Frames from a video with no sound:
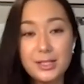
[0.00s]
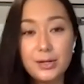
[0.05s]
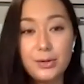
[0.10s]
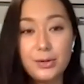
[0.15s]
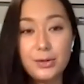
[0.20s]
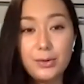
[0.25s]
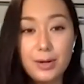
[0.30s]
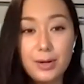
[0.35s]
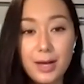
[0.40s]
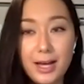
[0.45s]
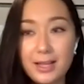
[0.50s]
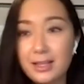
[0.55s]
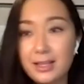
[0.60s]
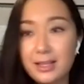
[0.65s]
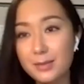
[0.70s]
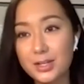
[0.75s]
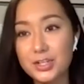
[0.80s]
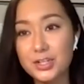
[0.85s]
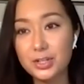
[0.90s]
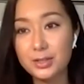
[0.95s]
So as
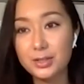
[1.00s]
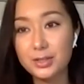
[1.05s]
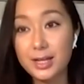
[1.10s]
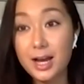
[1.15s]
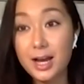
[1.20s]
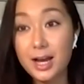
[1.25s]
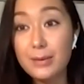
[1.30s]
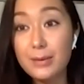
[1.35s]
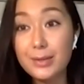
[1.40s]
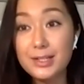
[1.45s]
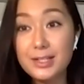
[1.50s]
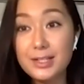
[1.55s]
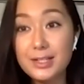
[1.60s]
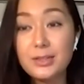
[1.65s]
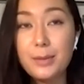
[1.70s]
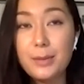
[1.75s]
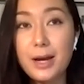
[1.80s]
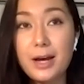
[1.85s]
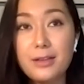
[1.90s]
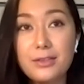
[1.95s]
I mentioned, like I went
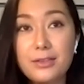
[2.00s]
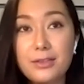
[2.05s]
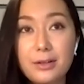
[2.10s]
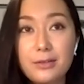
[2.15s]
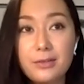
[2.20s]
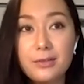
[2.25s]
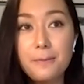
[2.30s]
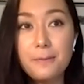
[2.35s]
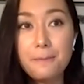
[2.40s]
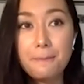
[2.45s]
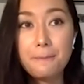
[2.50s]
down the path of